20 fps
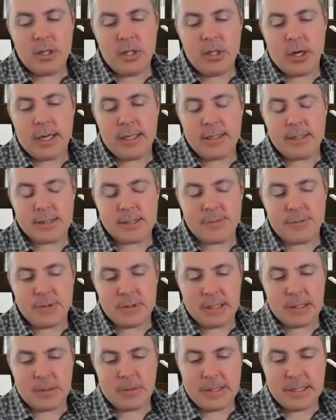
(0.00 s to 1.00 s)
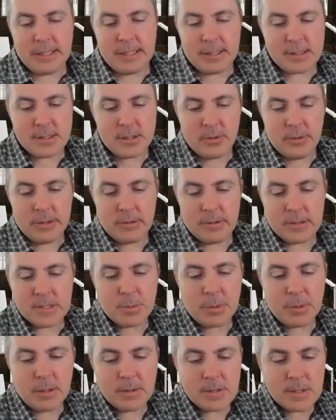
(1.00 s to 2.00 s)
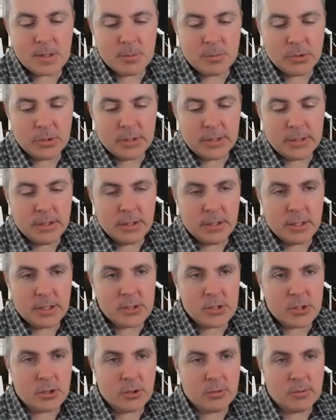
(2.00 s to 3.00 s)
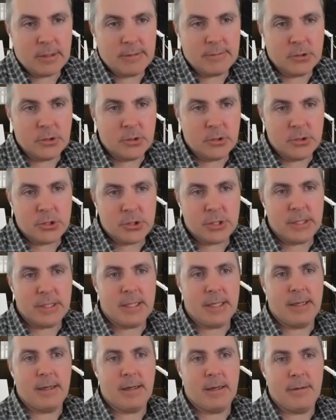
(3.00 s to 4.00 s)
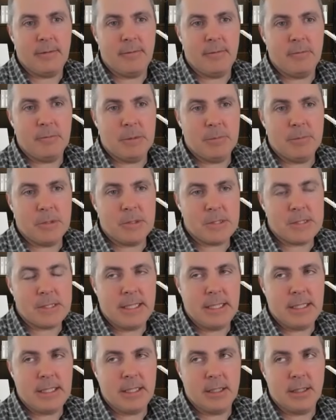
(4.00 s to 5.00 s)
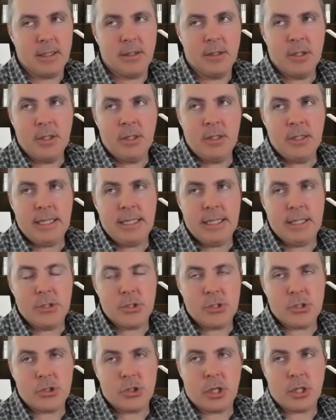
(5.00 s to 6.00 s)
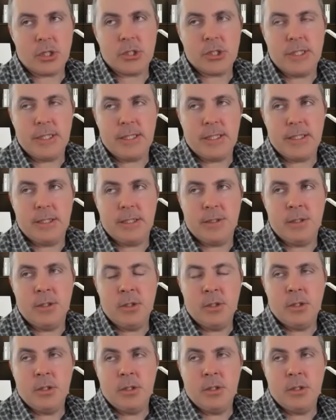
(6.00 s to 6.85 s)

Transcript: I just feel like we got so irresponsible in the Industrial Revolution. I remember seeing a instruction